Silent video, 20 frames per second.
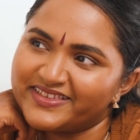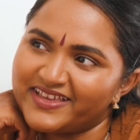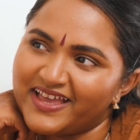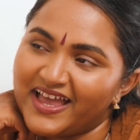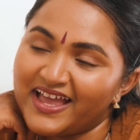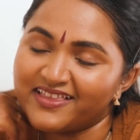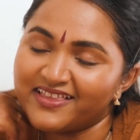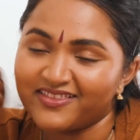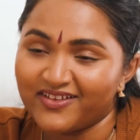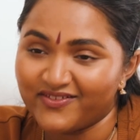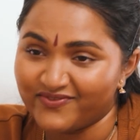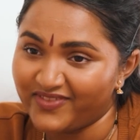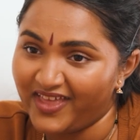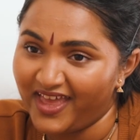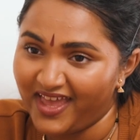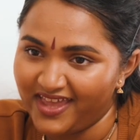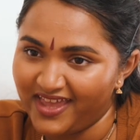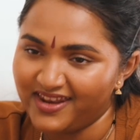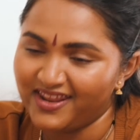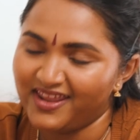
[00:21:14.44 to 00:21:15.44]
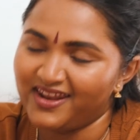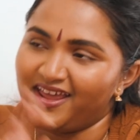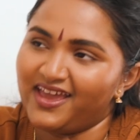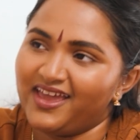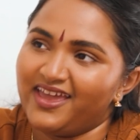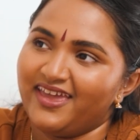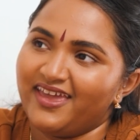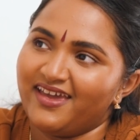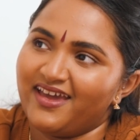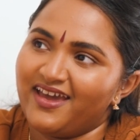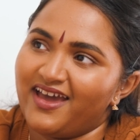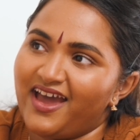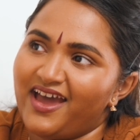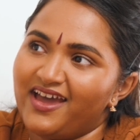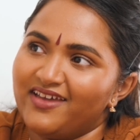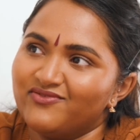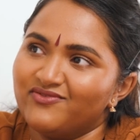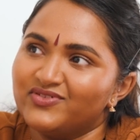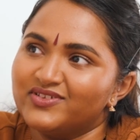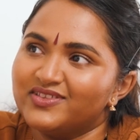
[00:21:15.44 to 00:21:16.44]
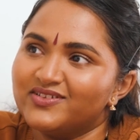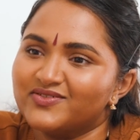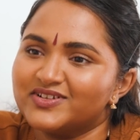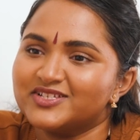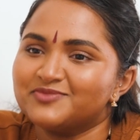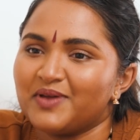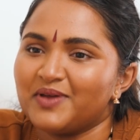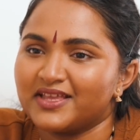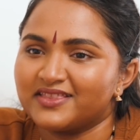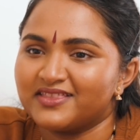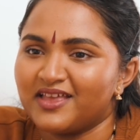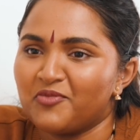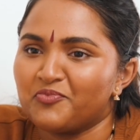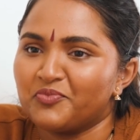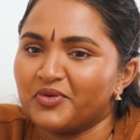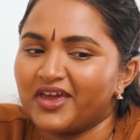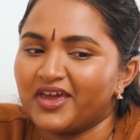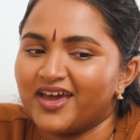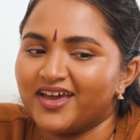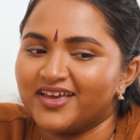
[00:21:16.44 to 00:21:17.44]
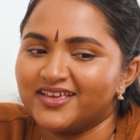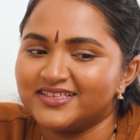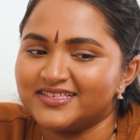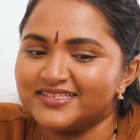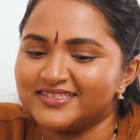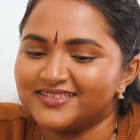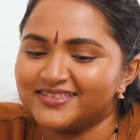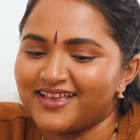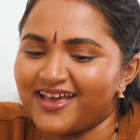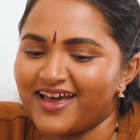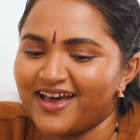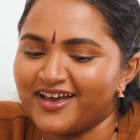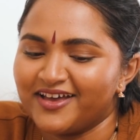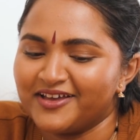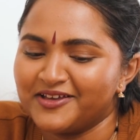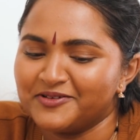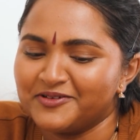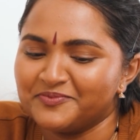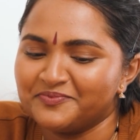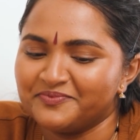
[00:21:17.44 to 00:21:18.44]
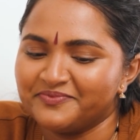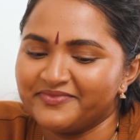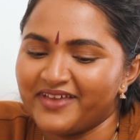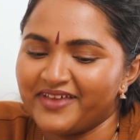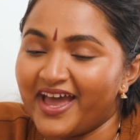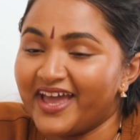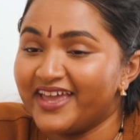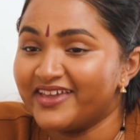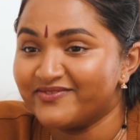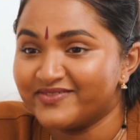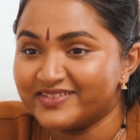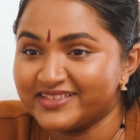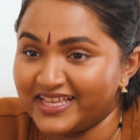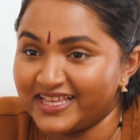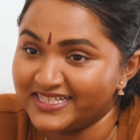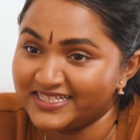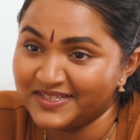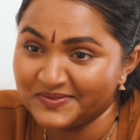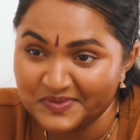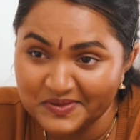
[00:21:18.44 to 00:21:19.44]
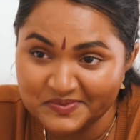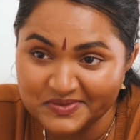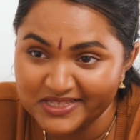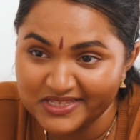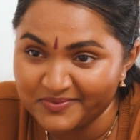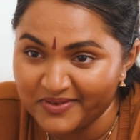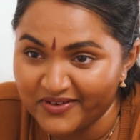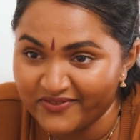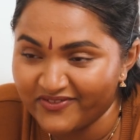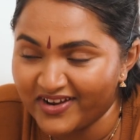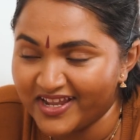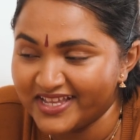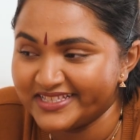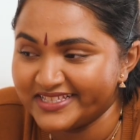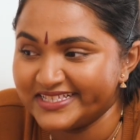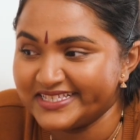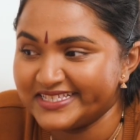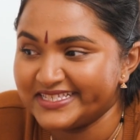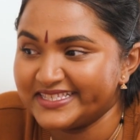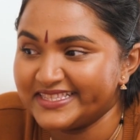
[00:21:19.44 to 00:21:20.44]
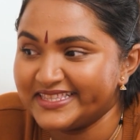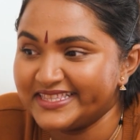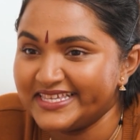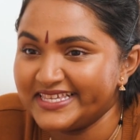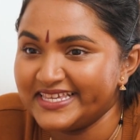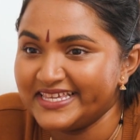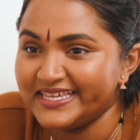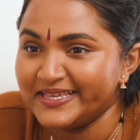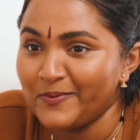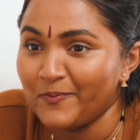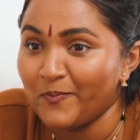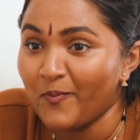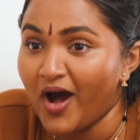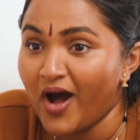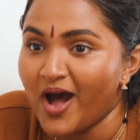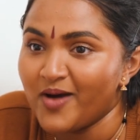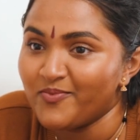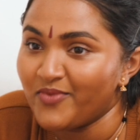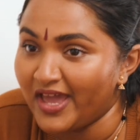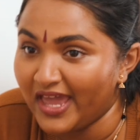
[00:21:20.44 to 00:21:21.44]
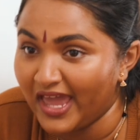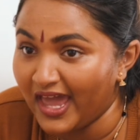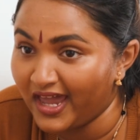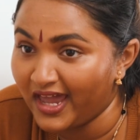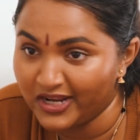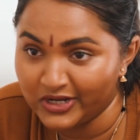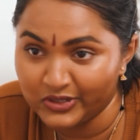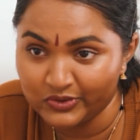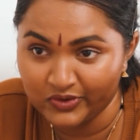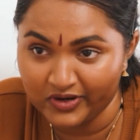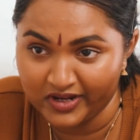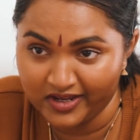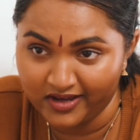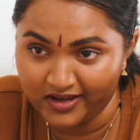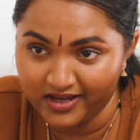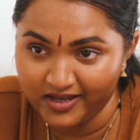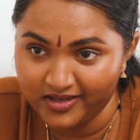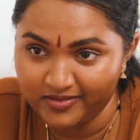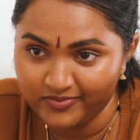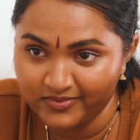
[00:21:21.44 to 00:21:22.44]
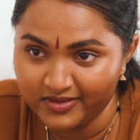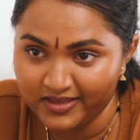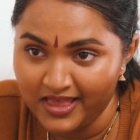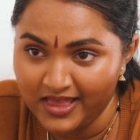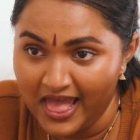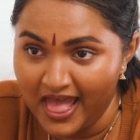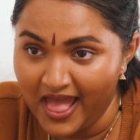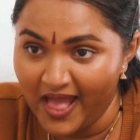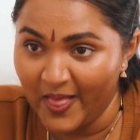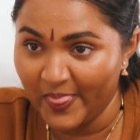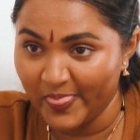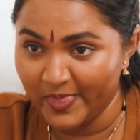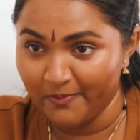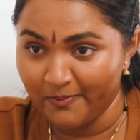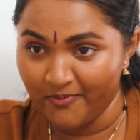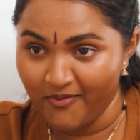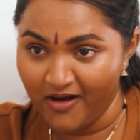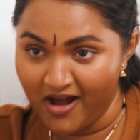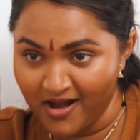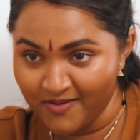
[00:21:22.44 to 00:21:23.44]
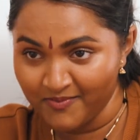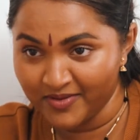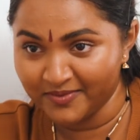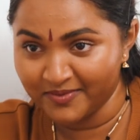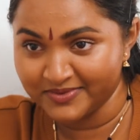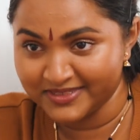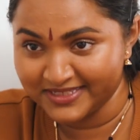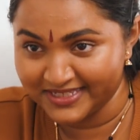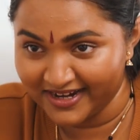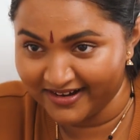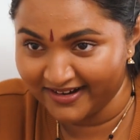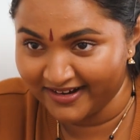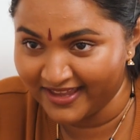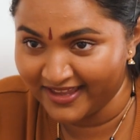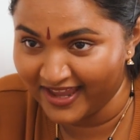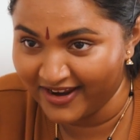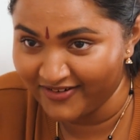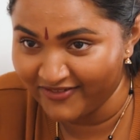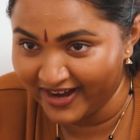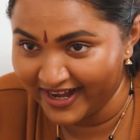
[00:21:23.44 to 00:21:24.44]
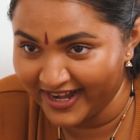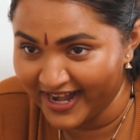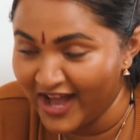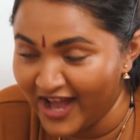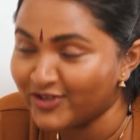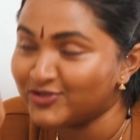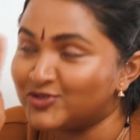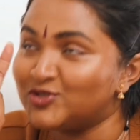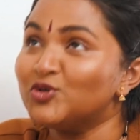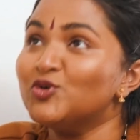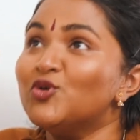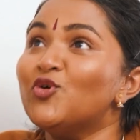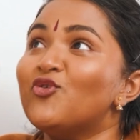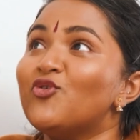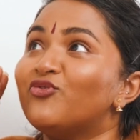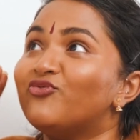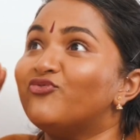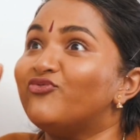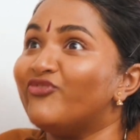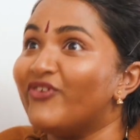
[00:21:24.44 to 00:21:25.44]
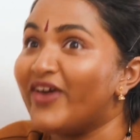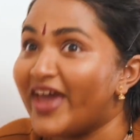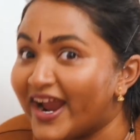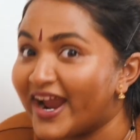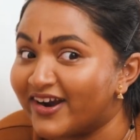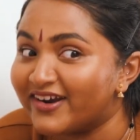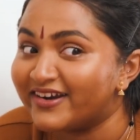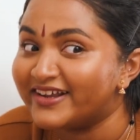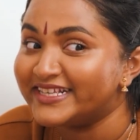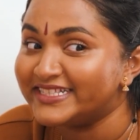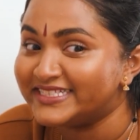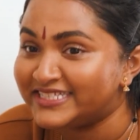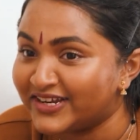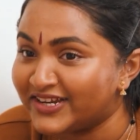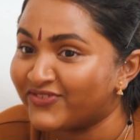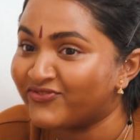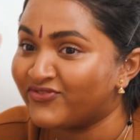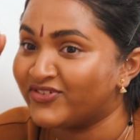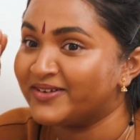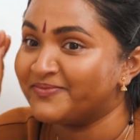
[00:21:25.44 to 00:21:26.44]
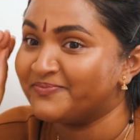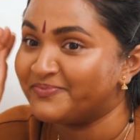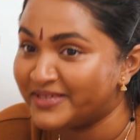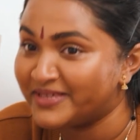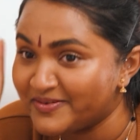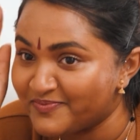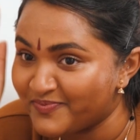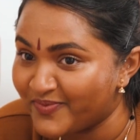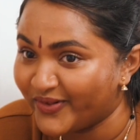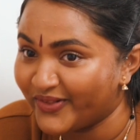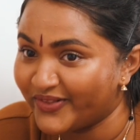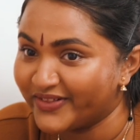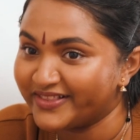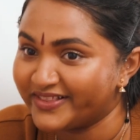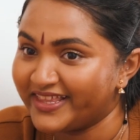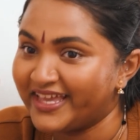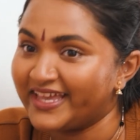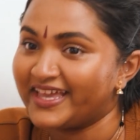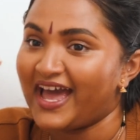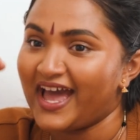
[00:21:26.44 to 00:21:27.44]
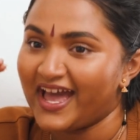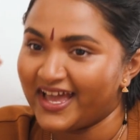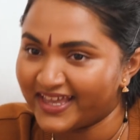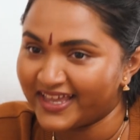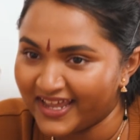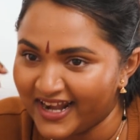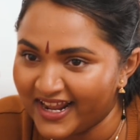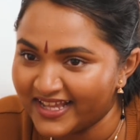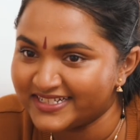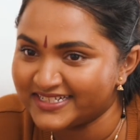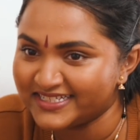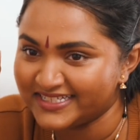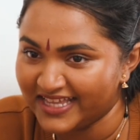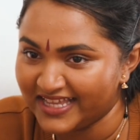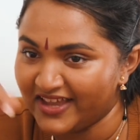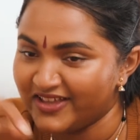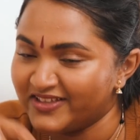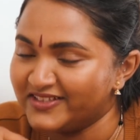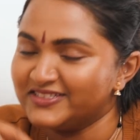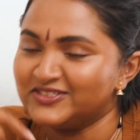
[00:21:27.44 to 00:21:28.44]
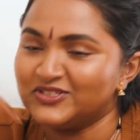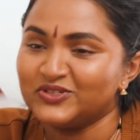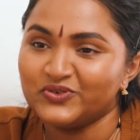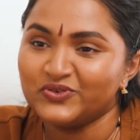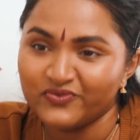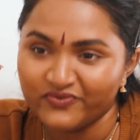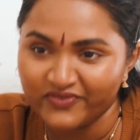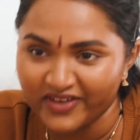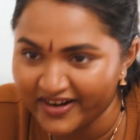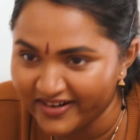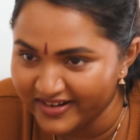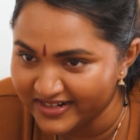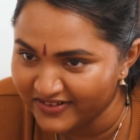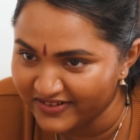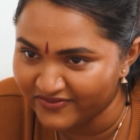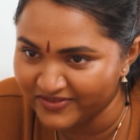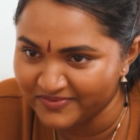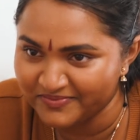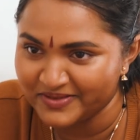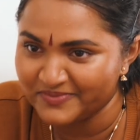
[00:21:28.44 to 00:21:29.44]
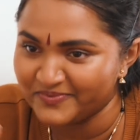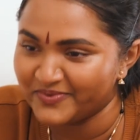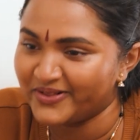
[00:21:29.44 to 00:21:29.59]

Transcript: I love that, and I really respect that, because I even sometimes tell my friends, the mom I had growing up and the mom I'm staring at right now, two very different people. Can I just say, two very different people.